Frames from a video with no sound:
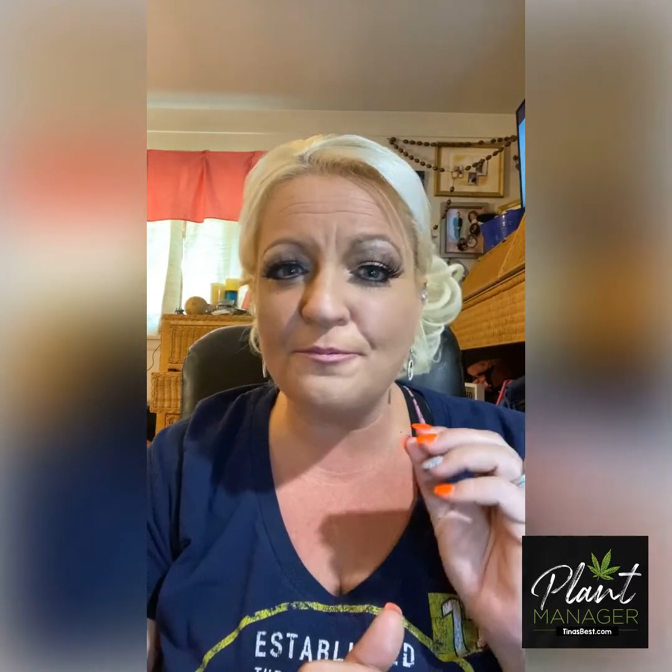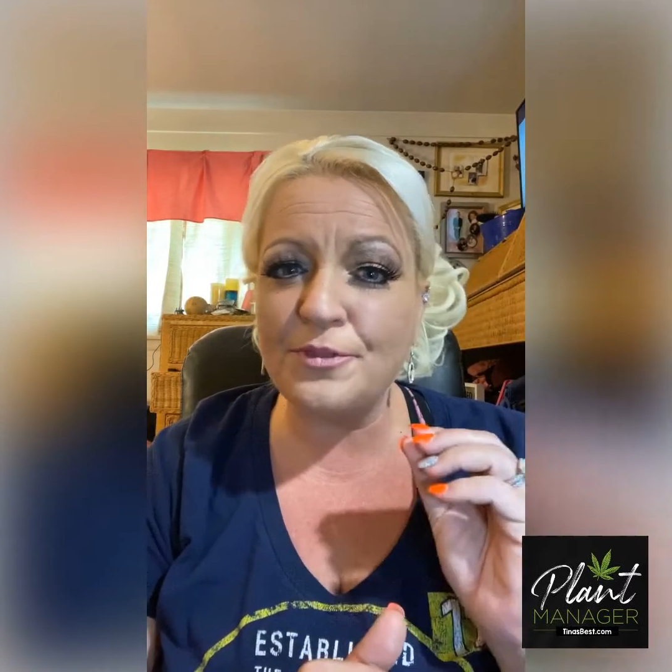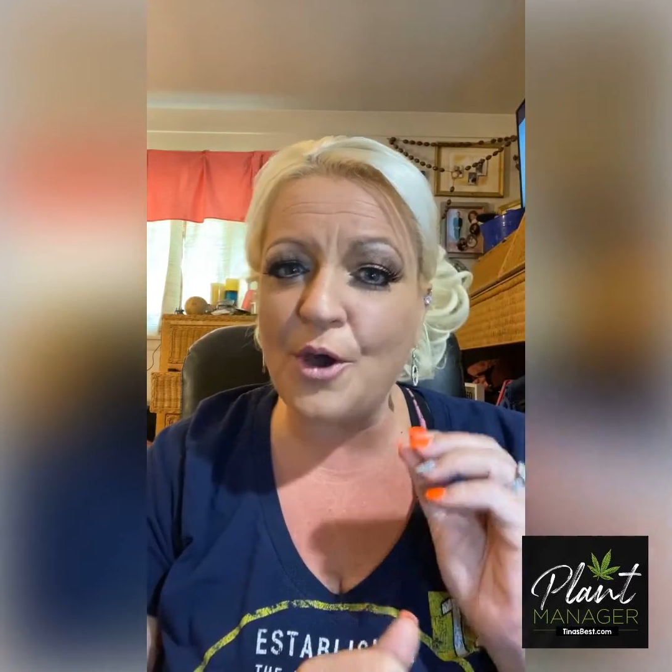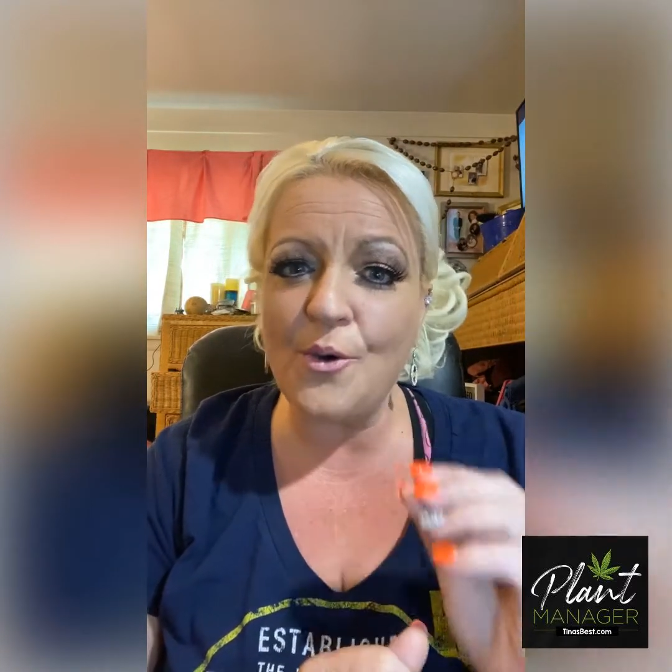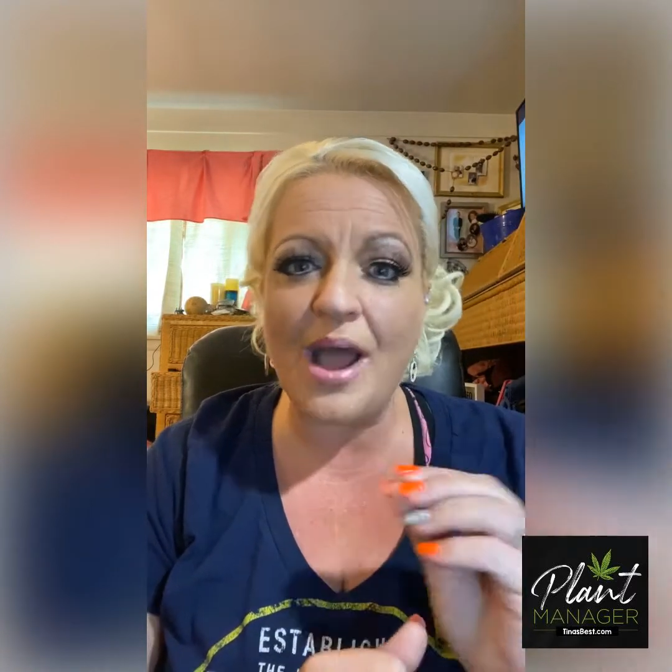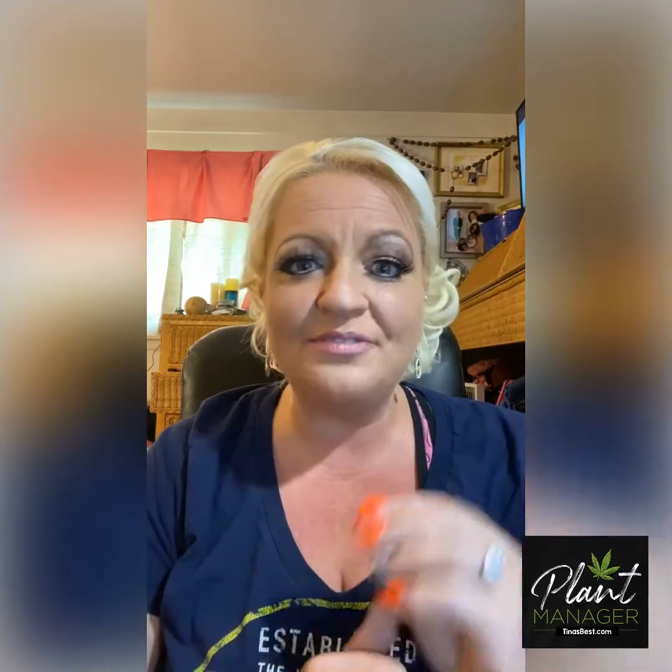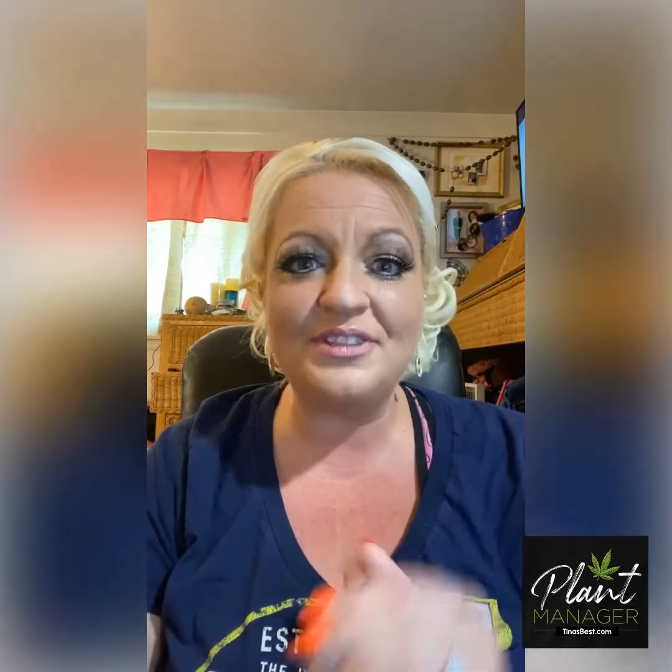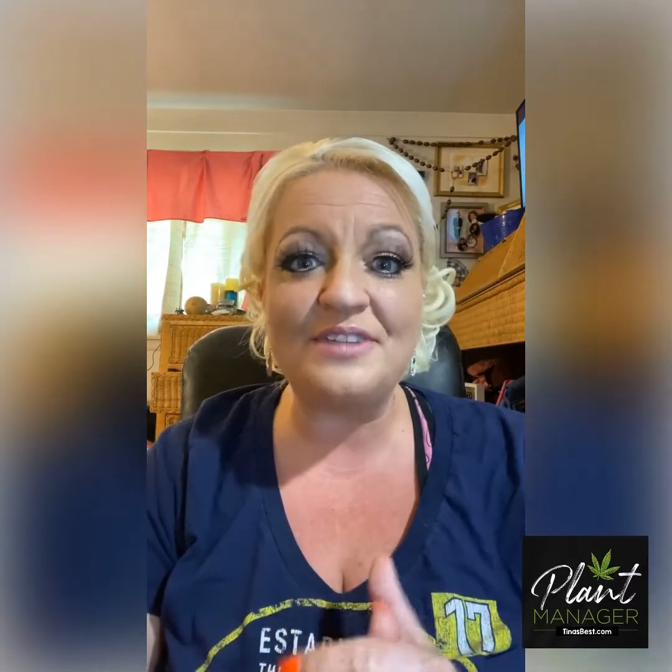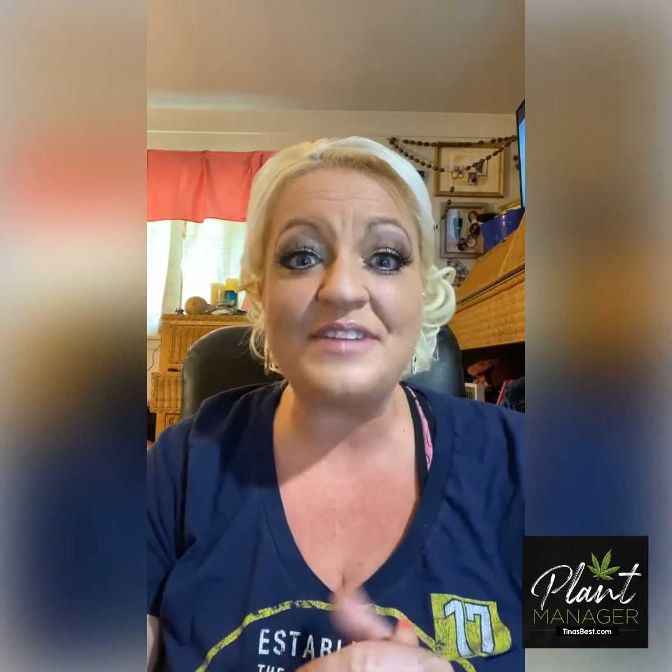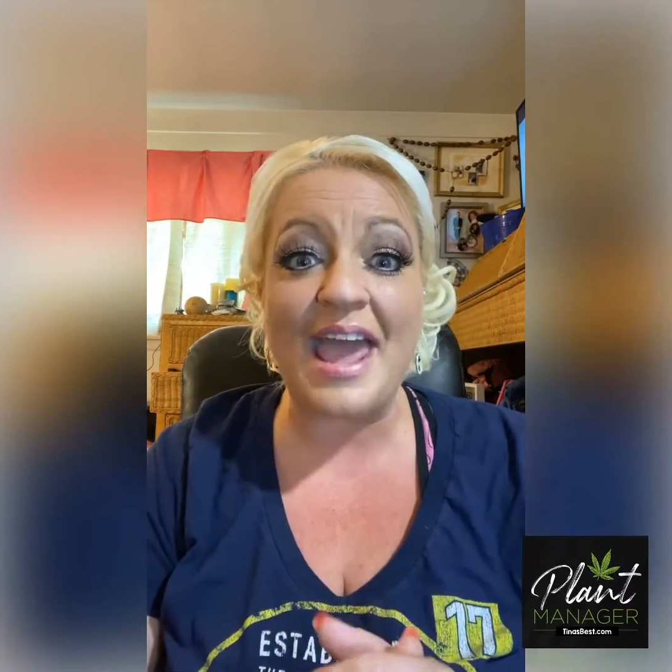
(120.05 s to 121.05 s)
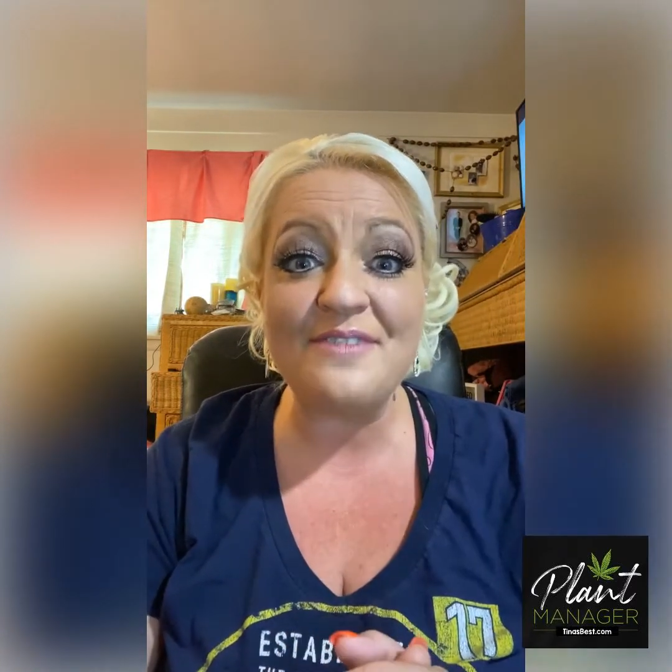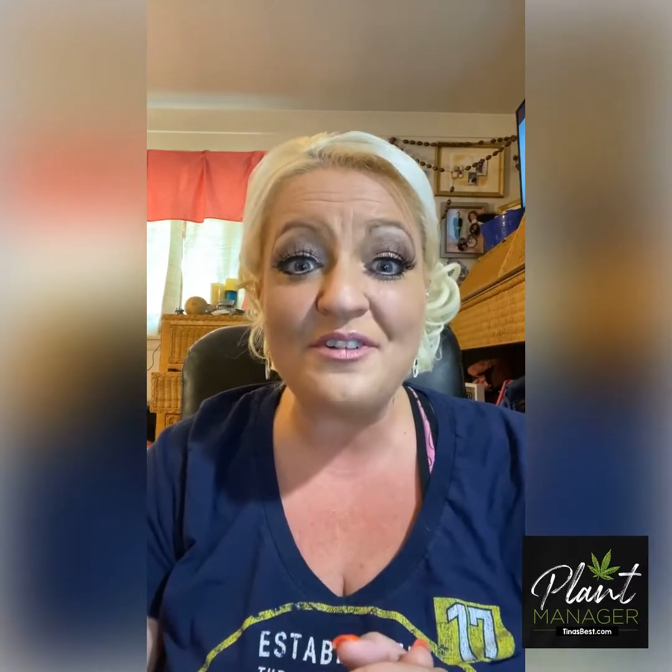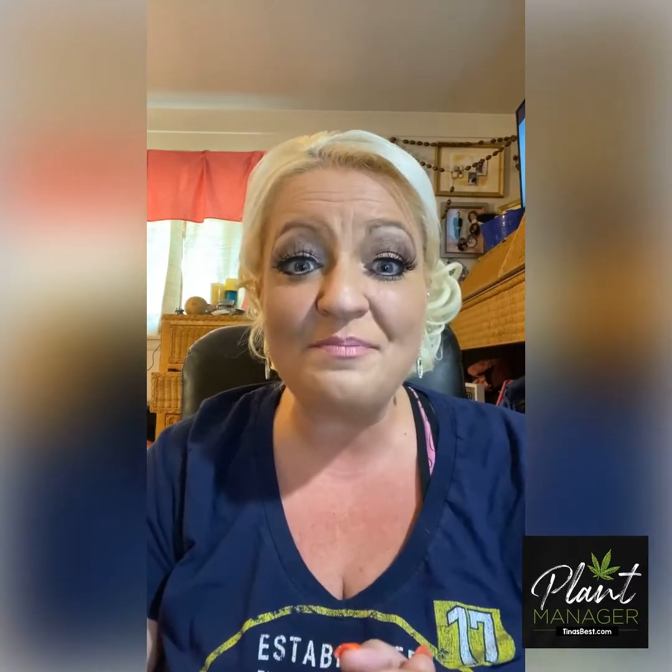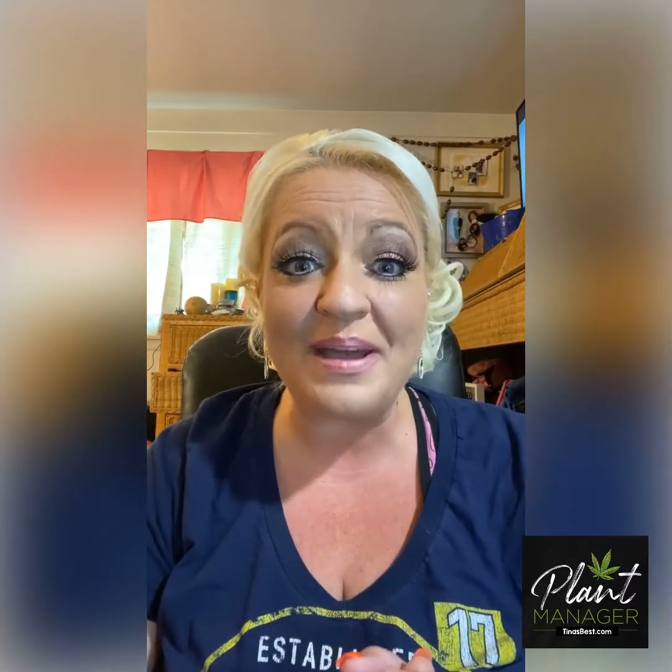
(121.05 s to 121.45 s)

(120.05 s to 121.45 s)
though I've lived half of my